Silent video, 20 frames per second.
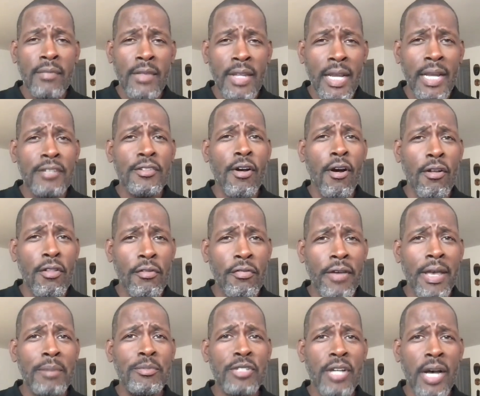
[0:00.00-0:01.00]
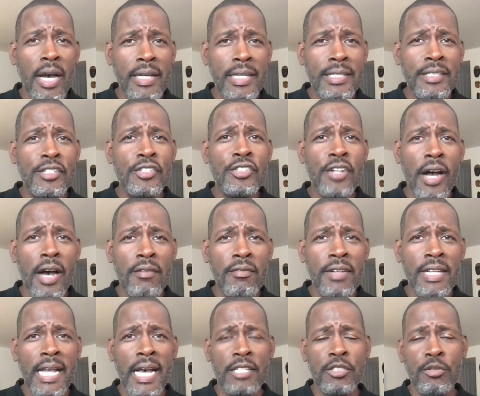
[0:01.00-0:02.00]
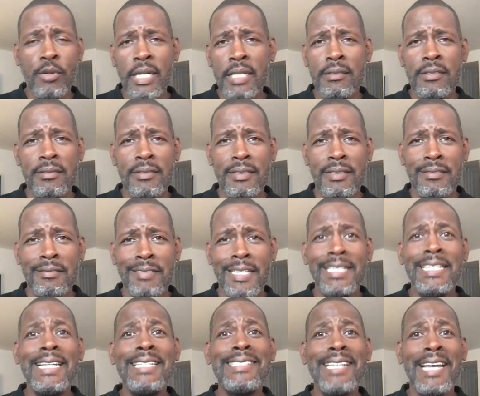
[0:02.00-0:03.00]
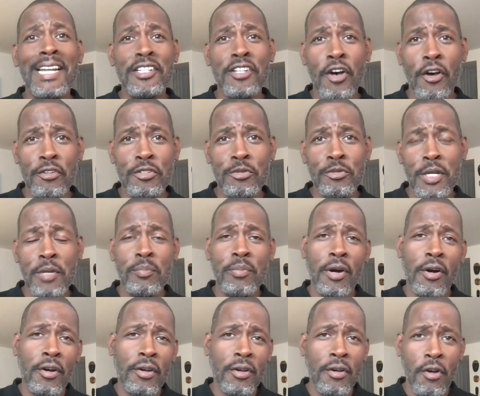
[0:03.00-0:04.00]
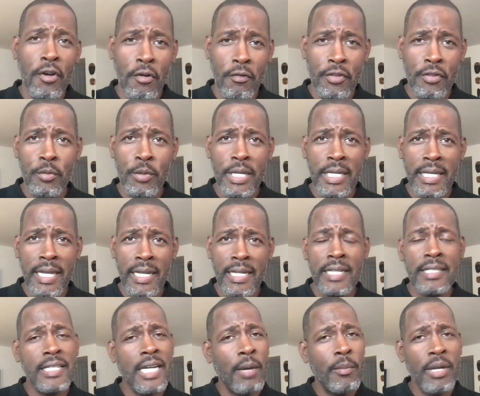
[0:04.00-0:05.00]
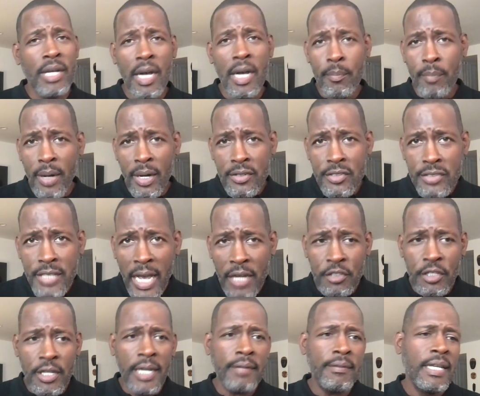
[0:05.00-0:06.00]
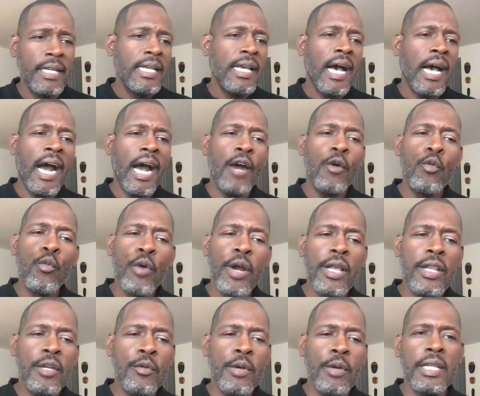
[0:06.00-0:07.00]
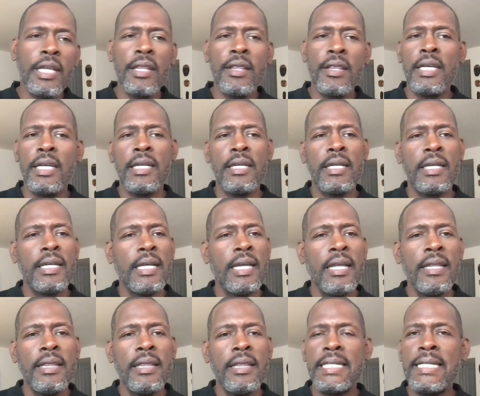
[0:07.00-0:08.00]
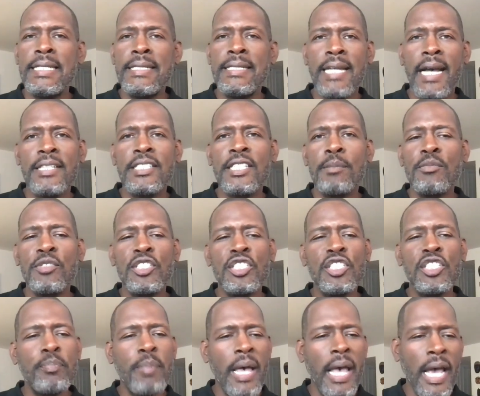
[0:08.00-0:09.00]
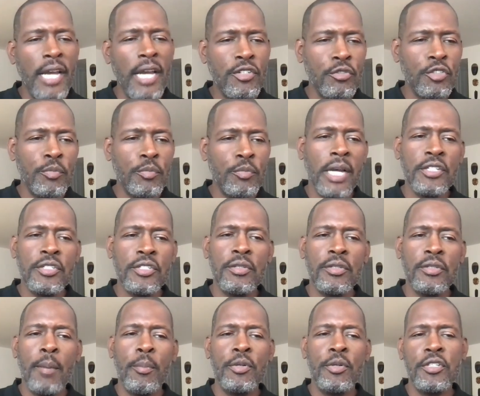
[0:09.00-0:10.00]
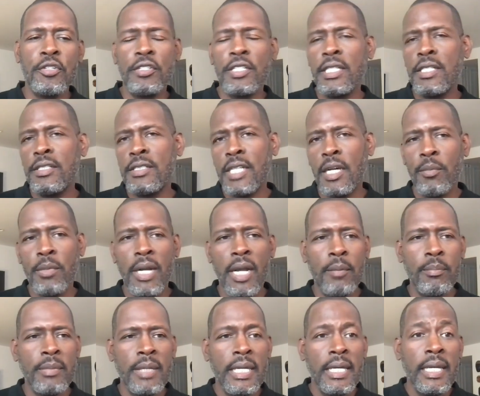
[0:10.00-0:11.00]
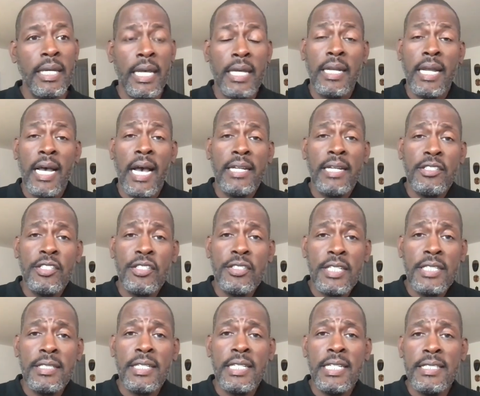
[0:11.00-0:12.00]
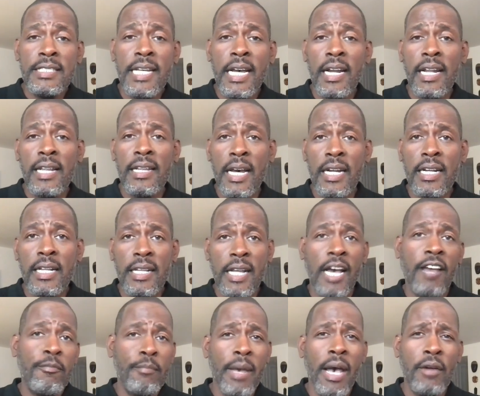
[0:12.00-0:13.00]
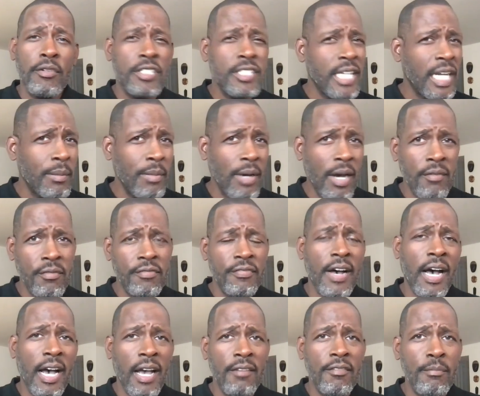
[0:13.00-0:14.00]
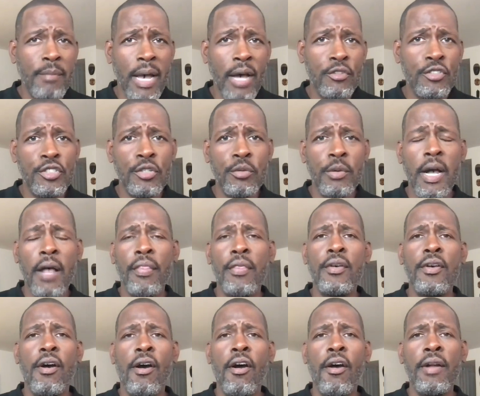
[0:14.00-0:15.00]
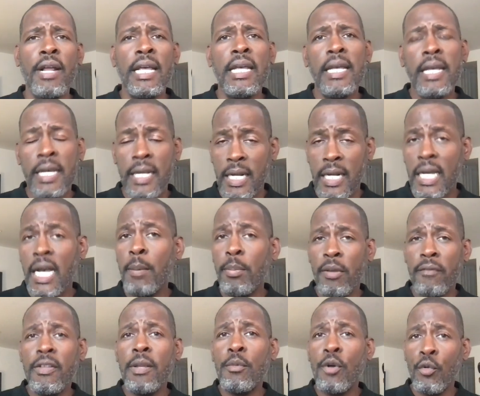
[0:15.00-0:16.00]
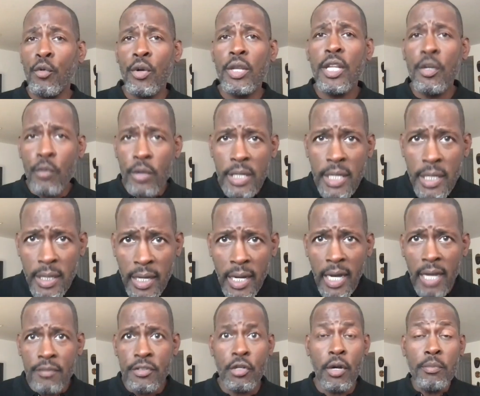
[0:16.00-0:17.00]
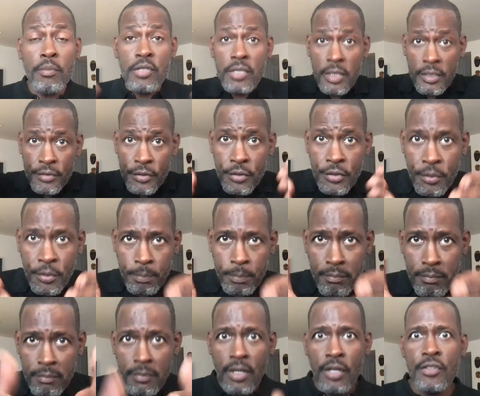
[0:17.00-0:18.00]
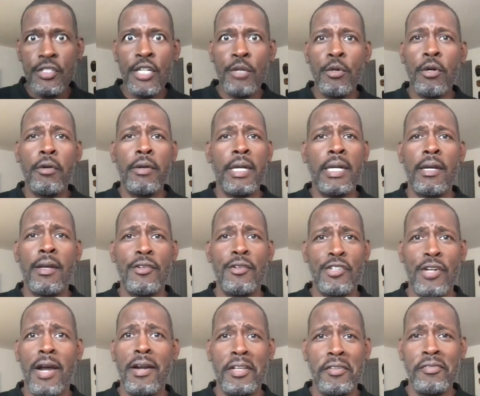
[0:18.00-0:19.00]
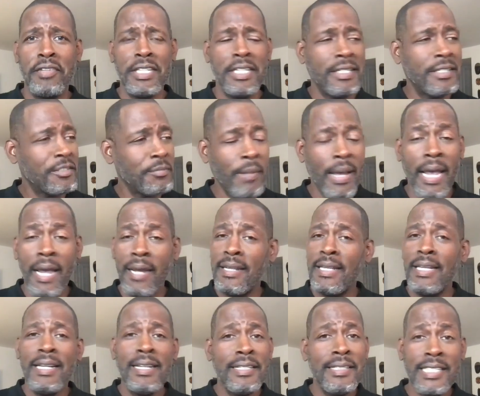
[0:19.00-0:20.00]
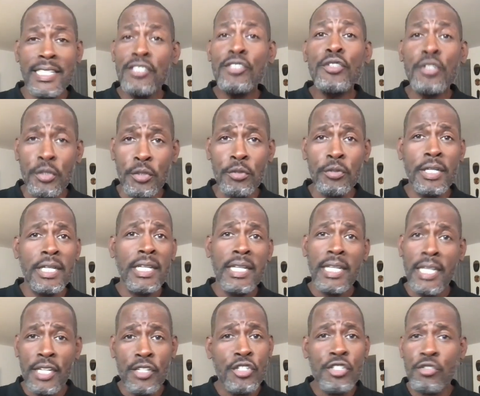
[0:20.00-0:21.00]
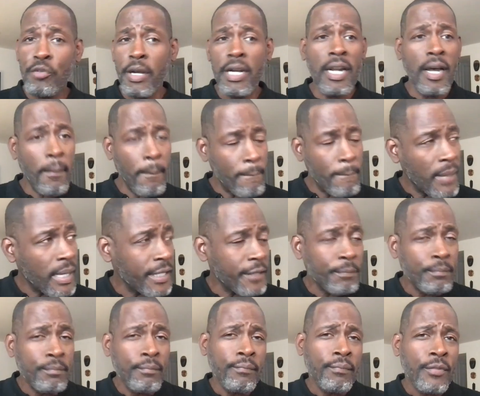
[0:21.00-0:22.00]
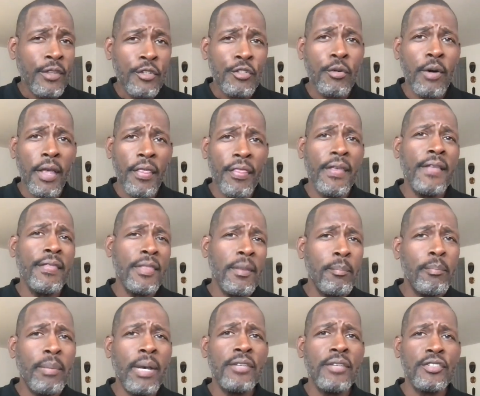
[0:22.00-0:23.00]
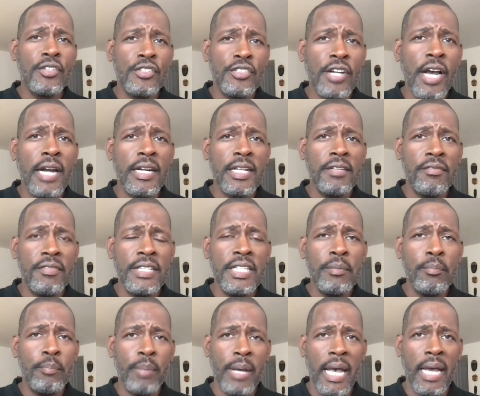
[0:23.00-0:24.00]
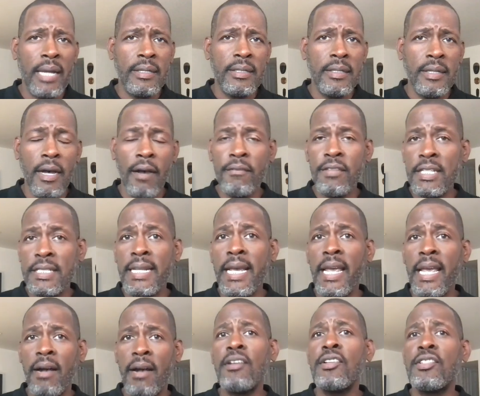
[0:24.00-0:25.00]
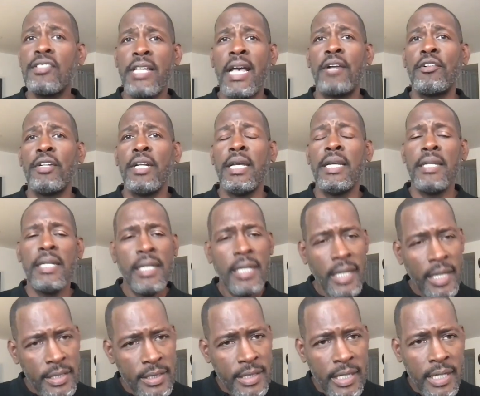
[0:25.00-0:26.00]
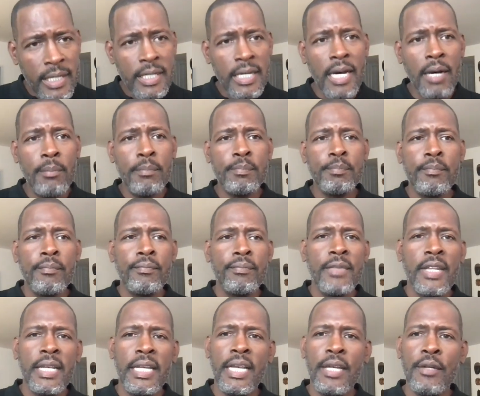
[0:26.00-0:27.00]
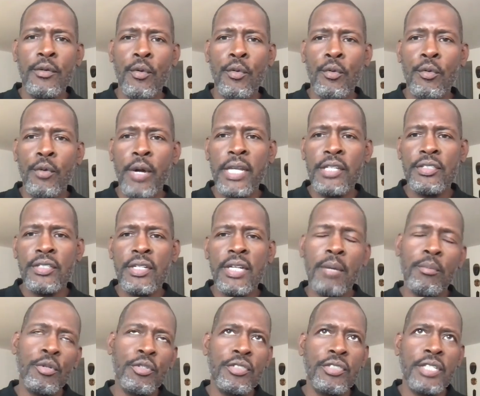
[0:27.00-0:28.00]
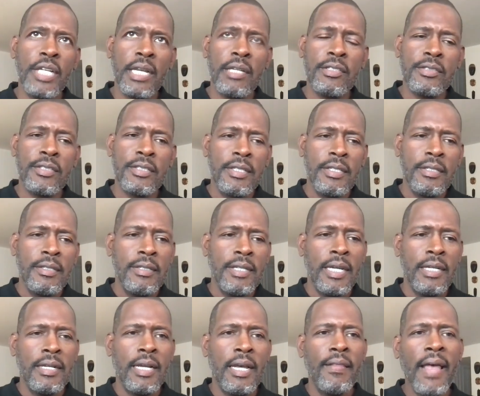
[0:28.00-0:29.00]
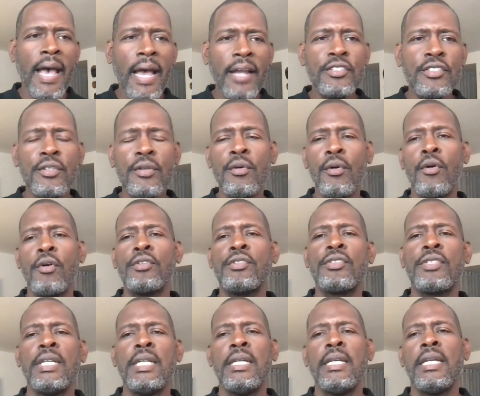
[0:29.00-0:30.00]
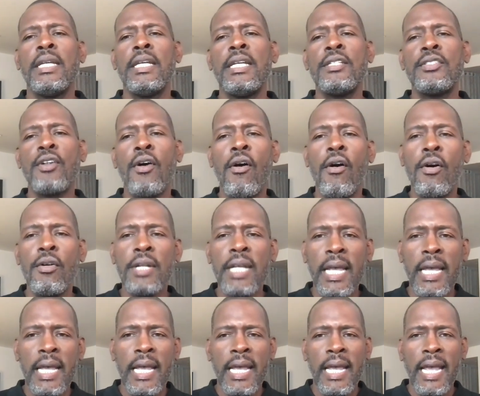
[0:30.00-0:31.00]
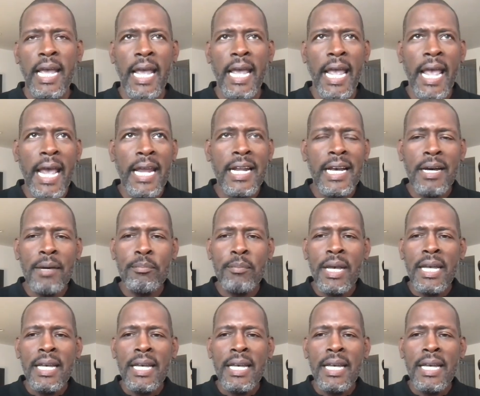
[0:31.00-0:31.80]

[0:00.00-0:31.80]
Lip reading: is Hall of Fame jockey John Velasquez. And he's at Gulfstream Park over the weekend. And coming up on Saturday, I really, really think that he's got some special opportunities coming up. And I just think that he's got a lot of live mounts. He's got about 5 mounts throughout the card, and a couple of them are really, really live. So I'm just going to zero in on Johnny V because, man, this dude is straight up money. So I think the best Johnny V bet of the day on Saturday is going to come in race number 6. And that's the horse. He's called Anamnestic.